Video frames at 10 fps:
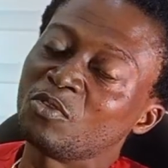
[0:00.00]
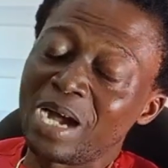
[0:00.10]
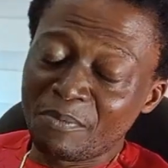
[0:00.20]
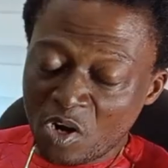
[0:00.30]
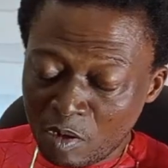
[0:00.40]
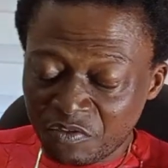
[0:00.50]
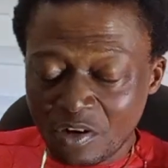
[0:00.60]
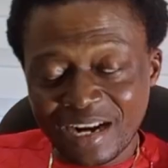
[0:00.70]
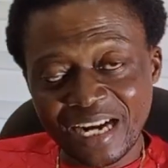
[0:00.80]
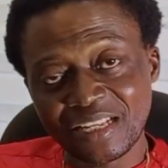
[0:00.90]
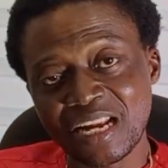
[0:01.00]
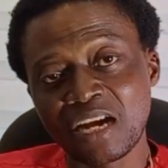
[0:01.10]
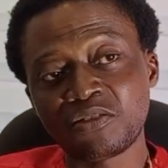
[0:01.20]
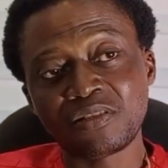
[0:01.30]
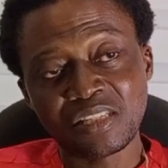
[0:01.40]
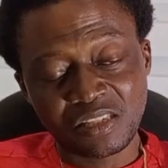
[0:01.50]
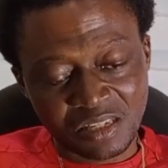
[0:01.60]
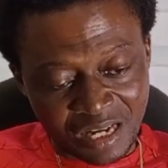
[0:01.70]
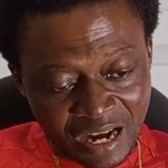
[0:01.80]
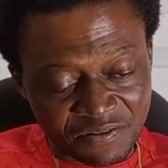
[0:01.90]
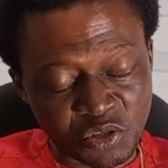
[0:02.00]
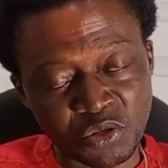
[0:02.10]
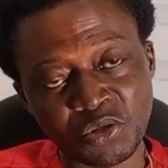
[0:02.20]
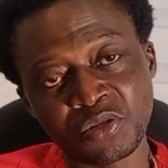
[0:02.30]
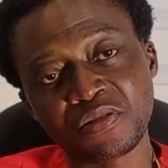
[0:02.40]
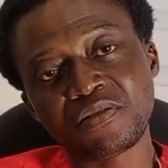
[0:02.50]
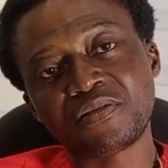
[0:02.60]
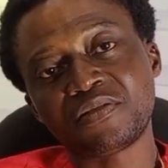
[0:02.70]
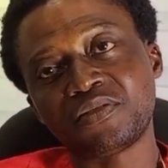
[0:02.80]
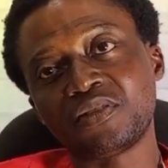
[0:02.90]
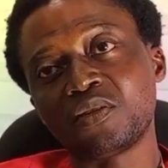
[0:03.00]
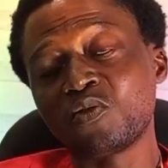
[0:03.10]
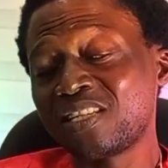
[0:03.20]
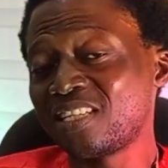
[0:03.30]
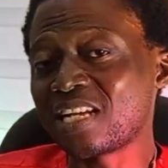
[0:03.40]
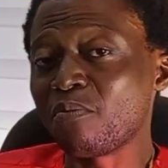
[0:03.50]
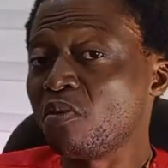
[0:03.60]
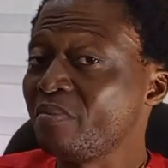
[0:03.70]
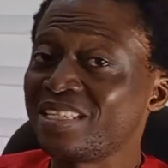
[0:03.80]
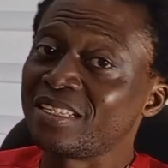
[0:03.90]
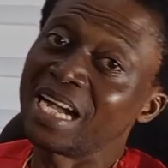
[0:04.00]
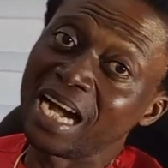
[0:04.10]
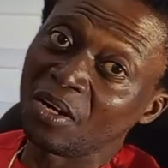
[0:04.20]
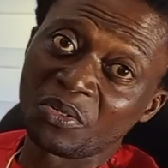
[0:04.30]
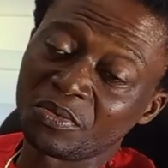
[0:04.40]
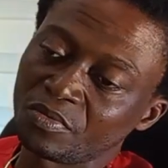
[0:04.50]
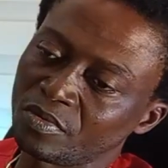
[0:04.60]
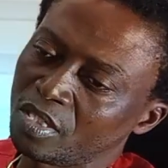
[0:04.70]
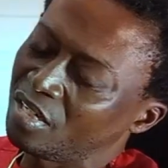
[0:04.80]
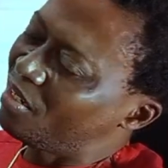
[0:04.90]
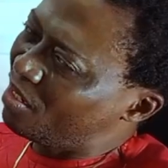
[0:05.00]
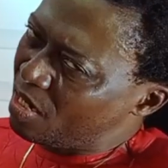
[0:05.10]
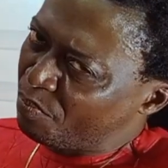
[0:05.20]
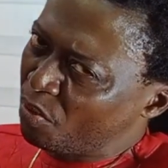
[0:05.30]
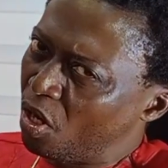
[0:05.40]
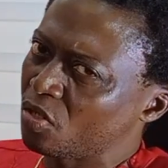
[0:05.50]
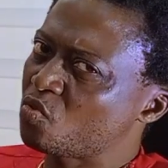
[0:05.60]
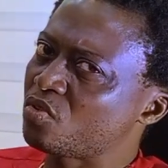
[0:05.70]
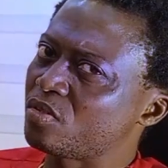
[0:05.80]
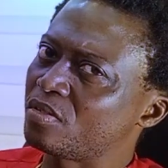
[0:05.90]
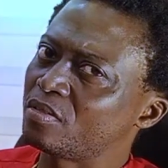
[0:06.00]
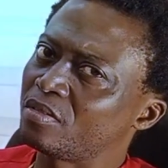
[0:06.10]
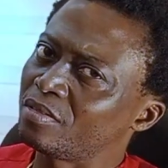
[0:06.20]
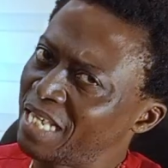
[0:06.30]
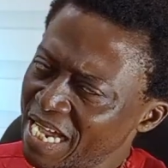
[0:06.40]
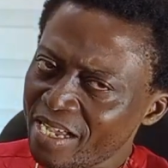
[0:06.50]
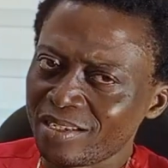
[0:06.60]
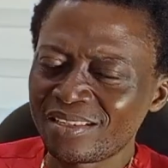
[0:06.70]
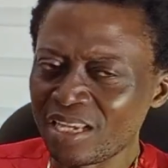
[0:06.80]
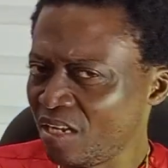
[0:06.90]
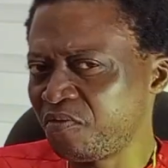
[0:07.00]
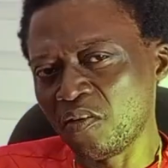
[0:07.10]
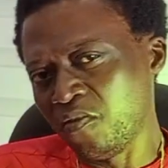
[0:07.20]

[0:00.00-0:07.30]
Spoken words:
Where I'm coming from right now, this afternoon, which is Abomiti town, a plot there is selling